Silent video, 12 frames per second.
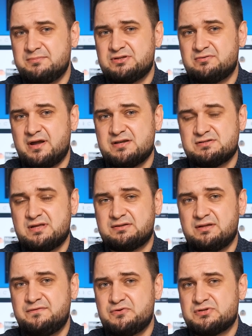mid-range that
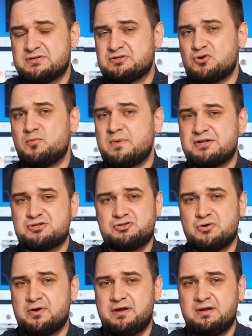infuses so much
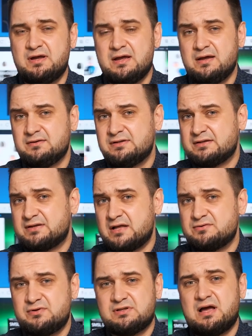joy, that
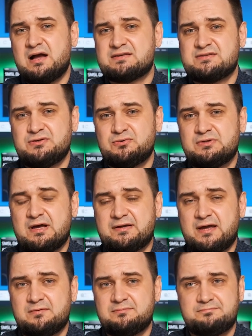can relax you, that
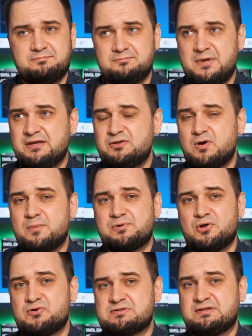can make you
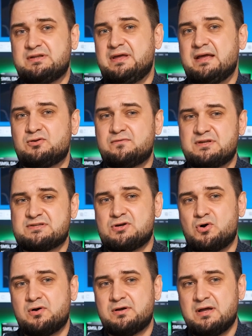applause at the end of the
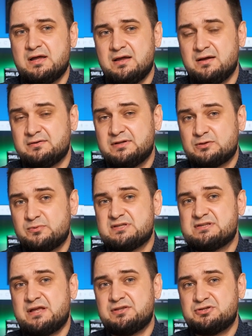song, that will
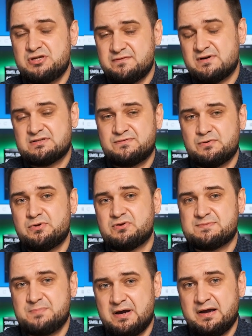send shivers through your
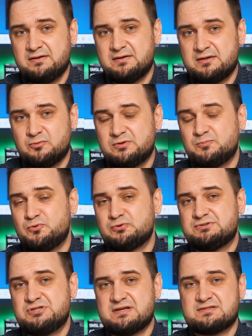spine and will
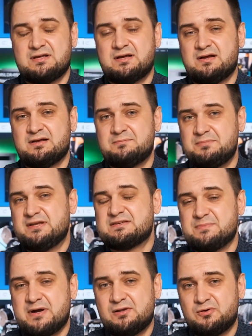put just a big
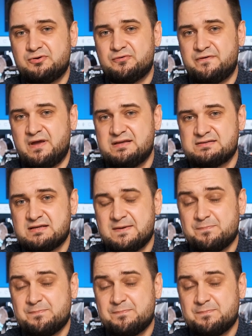smile on your face.